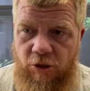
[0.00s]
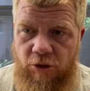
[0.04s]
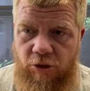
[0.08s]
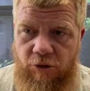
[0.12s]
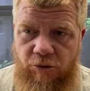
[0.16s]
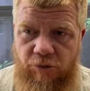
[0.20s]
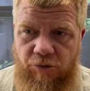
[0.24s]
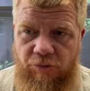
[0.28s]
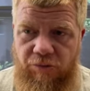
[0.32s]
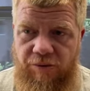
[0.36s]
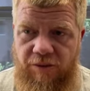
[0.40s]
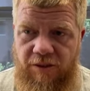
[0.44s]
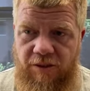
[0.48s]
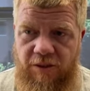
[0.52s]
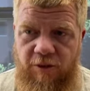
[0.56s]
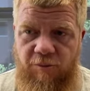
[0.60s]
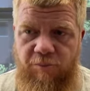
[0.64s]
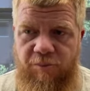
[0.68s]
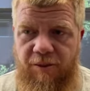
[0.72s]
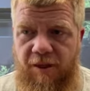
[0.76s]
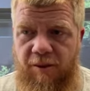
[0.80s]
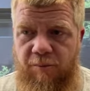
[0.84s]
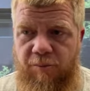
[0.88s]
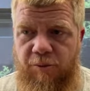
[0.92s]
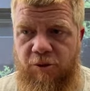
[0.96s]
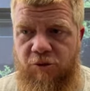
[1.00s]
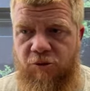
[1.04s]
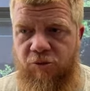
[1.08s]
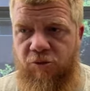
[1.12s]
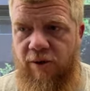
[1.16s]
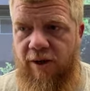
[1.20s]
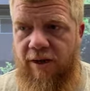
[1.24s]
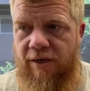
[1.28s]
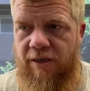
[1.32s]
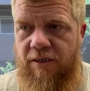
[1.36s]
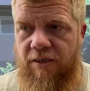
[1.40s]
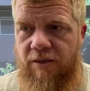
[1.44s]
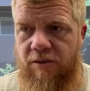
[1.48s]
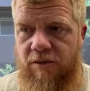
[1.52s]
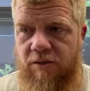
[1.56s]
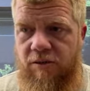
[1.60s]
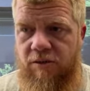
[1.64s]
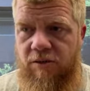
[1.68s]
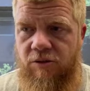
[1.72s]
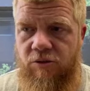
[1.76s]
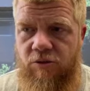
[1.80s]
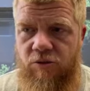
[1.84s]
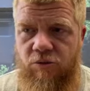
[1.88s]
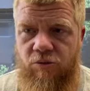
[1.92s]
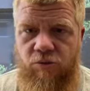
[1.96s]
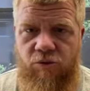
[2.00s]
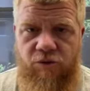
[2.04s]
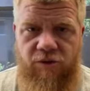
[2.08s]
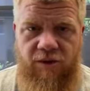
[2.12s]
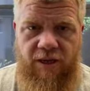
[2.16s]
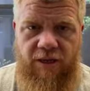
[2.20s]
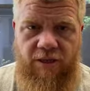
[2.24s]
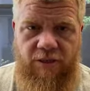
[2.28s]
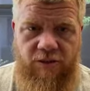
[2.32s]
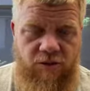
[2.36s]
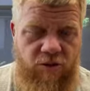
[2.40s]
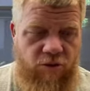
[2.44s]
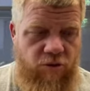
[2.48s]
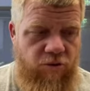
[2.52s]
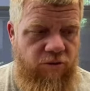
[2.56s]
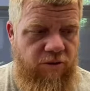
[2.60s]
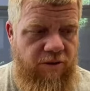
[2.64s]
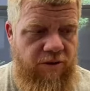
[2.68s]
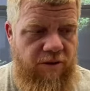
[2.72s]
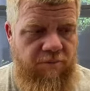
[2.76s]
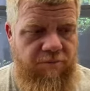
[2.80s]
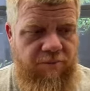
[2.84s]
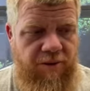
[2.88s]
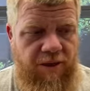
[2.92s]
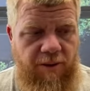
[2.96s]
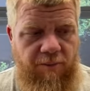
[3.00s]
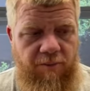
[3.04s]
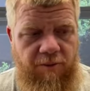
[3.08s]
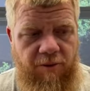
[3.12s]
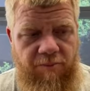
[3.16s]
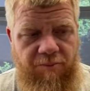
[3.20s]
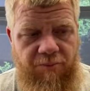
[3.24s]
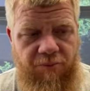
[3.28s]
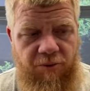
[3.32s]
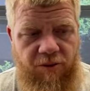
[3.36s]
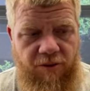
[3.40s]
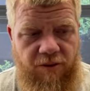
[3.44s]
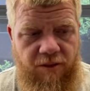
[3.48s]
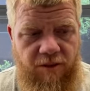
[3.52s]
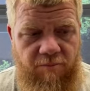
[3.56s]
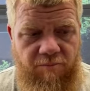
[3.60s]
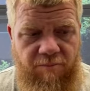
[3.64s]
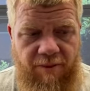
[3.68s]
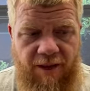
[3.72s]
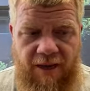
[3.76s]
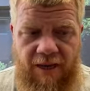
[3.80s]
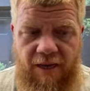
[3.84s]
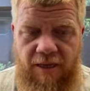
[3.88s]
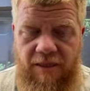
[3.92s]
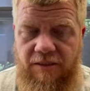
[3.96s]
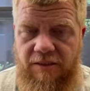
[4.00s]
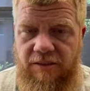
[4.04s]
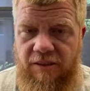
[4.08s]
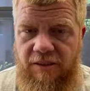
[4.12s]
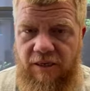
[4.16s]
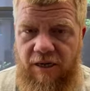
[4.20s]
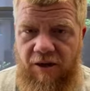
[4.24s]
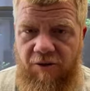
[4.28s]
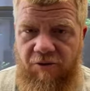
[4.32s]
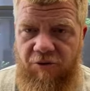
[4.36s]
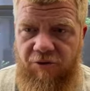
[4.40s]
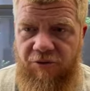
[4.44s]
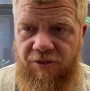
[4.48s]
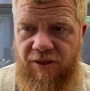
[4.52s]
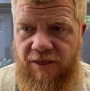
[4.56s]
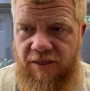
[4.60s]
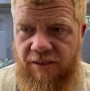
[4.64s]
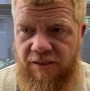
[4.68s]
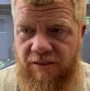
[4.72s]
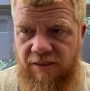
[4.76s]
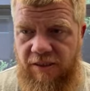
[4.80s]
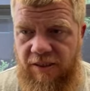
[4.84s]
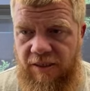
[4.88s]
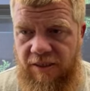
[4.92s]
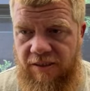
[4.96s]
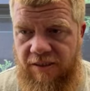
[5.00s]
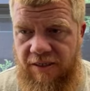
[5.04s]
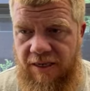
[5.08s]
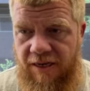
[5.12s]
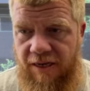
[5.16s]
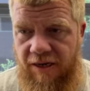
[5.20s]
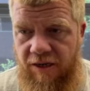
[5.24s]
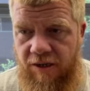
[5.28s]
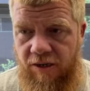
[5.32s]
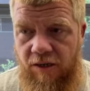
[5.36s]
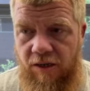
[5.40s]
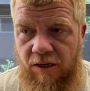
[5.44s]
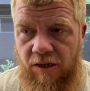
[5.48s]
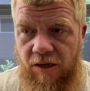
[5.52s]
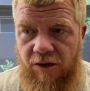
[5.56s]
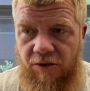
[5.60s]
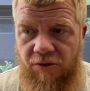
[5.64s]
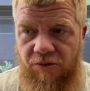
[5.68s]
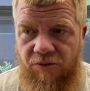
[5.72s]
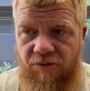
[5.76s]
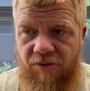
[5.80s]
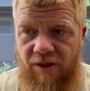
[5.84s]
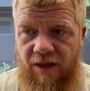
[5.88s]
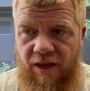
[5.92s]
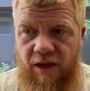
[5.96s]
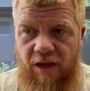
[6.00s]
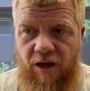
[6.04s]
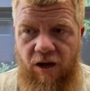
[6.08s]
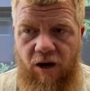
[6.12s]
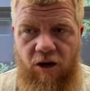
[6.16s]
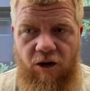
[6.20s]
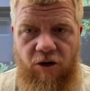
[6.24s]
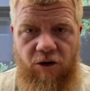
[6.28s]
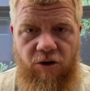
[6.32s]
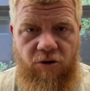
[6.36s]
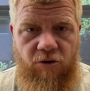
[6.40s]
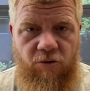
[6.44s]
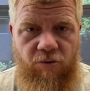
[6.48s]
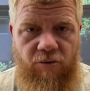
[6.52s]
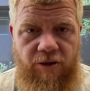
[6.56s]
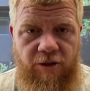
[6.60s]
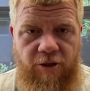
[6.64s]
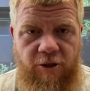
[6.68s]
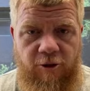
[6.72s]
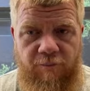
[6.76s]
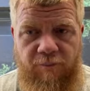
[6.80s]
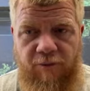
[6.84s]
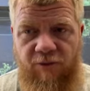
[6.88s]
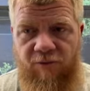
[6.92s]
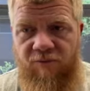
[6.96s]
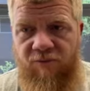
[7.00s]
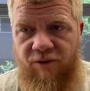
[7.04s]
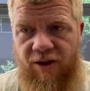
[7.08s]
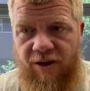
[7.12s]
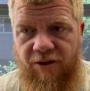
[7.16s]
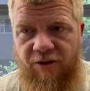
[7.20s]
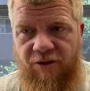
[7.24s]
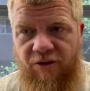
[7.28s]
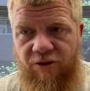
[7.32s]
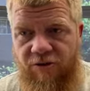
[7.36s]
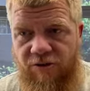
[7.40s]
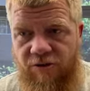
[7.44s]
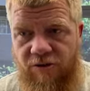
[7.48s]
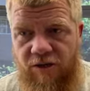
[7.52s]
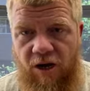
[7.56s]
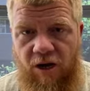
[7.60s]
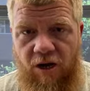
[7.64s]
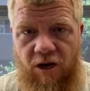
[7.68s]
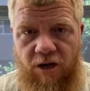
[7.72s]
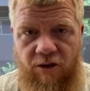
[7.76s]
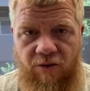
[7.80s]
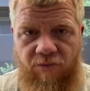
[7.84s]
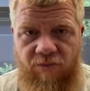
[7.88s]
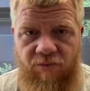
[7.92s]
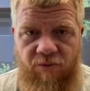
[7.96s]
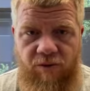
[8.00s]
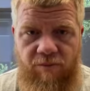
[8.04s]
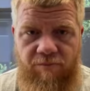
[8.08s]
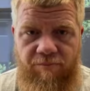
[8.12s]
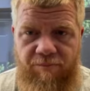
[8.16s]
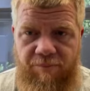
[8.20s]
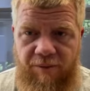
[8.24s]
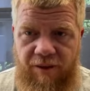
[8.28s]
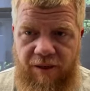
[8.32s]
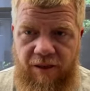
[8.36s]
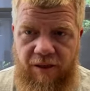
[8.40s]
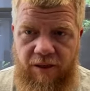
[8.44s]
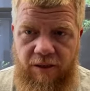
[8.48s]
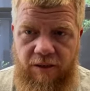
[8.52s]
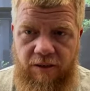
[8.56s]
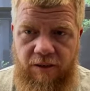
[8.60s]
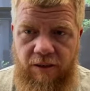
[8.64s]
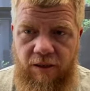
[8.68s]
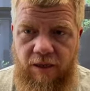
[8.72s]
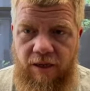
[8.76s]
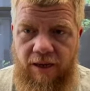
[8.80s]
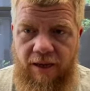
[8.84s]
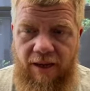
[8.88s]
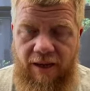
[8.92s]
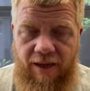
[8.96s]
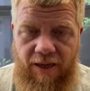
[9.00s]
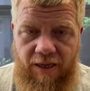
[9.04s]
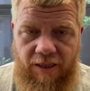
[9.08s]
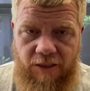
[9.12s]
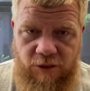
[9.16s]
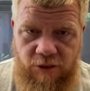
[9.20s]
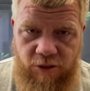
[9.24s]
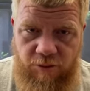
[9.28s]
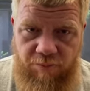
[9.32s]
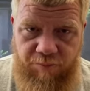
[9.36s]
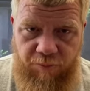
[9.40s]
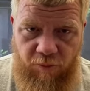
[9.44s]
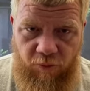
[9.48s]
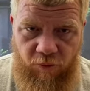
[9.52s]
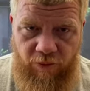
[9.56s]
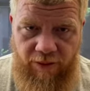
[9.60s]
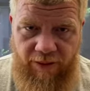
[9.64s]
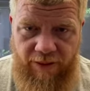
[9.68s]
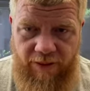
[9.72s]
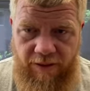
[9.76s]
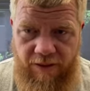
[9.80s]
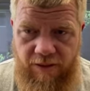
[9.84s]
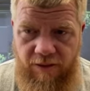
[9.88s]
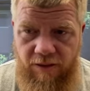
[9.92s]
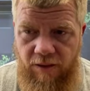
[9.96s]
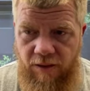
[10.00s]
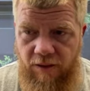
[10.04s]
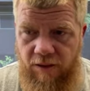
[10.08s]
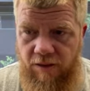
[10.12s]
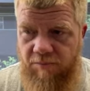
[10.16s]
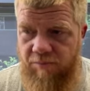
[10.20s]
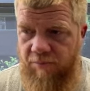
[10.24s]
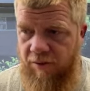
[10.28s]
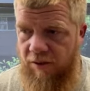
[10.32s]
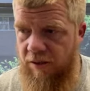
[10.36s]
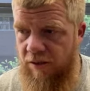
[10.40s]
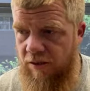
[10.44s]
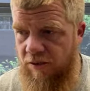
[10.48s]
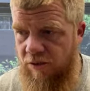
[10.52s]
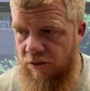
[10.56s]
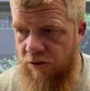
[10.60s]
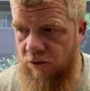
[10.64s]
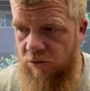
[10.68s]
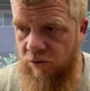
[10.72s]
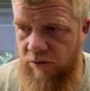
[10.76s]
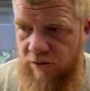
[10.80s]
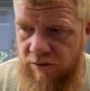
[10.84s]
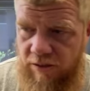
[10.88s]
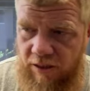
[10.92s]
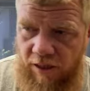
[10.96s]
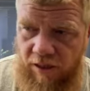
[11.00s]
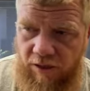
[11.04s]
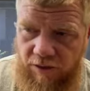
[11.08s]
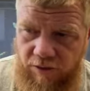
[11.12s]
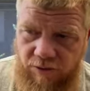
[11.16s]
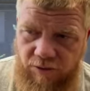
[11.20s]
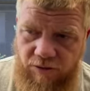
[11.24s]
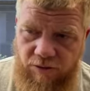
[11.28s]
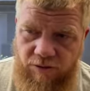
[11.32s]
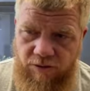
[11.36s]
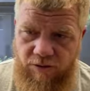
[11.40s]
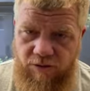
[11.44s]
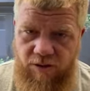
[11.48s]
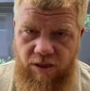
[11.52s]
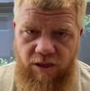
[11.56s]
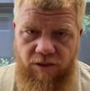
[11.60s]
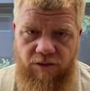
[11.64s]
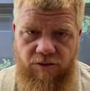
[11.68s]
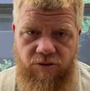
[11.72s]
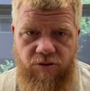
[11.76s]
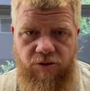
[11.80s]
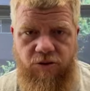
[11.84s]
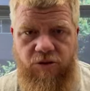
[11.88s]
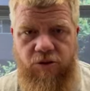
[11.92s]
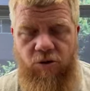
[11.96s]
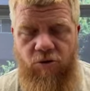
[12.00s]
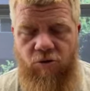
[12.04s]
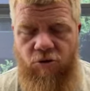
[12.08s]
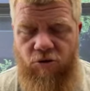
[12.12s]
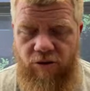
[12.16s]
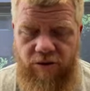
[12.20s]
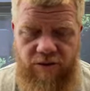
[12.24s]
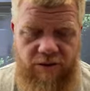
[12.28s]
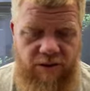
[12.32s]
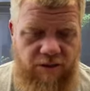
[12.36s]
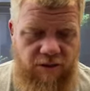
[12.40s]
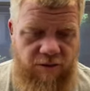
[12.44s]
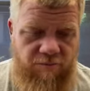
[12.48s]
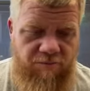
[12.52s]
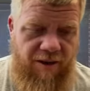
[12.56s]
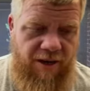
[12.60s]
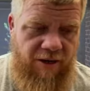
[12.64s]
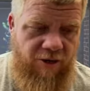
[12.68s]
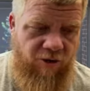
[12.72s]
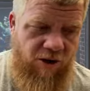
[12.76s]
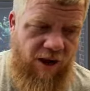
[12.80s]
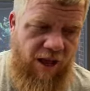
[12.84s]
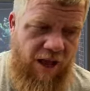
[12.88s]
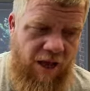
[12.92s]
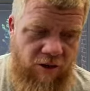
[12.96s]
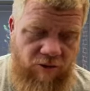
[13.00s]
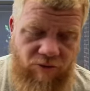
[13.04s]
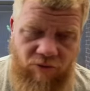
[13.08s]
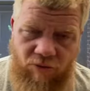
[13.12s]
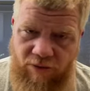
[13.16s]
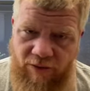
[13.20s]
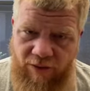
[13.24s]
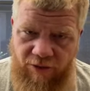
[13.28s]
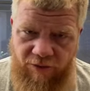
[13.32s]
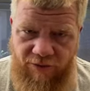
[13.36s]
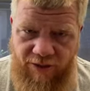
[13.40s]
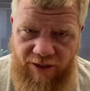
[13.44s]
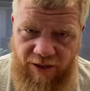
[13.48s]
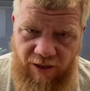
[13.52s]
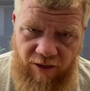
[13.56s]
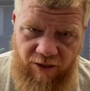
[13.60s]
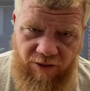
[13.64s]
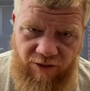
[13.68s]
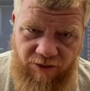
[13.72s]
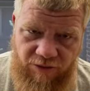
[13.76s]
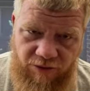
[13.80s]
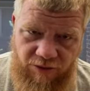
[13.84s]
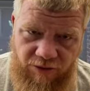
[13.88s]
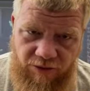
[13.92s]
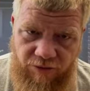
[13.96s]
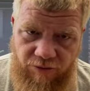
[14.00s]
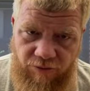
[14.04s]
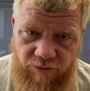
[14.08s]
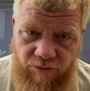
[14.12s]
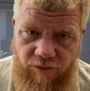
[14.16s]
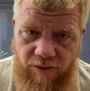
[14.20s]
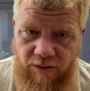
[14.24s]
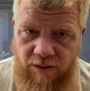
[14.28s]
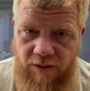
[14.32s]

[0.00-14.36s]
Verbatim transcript: you need to be able to train it to do things and you need to be able to put commands and other things in there that are going to prevent your dog from being exploited because you know dogs are dogs are social it doesn't matter how loyal they are to you